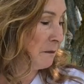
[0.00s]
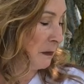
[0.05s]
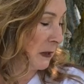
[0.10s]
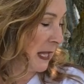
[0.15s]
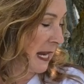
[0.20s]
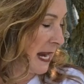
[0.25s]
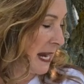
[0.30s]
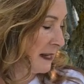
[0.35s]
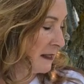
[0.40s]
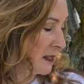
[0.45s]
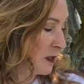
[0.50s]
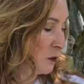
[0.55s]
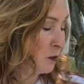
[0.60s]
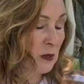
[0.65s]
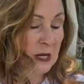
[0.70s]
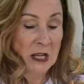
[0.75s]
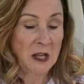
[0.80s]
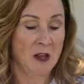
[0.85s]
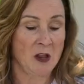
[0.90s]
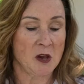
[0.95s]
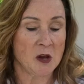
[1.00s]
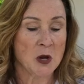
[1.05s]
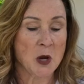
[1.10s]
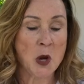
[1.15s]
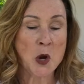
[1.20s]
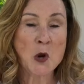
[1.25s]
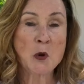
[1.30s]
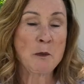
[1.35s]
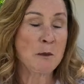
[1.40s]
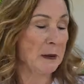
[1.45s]
plants will
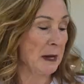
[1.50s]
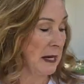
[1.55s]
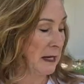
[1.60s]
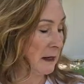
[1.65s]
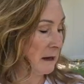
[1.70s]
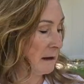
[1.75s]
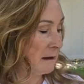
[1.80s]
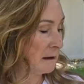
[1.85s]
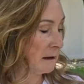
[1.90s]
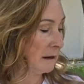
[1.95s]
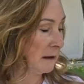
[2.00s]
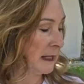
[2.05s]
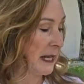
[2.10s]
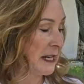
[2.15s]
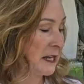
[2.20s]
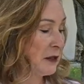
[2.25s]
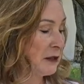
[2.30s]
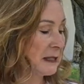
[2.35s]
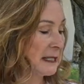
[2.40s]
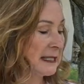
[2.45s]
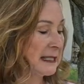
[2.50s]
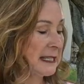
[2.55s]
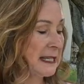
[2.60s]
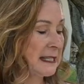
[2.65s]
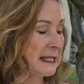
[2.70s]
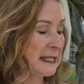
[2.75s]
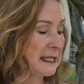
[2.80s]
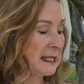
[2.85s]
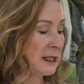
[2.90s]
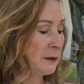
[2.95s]
open. Like you could
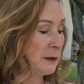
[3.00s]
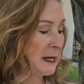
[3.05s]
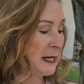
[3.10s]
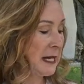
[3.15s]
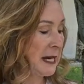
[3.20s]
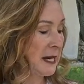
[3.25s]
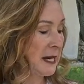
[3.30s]
see this one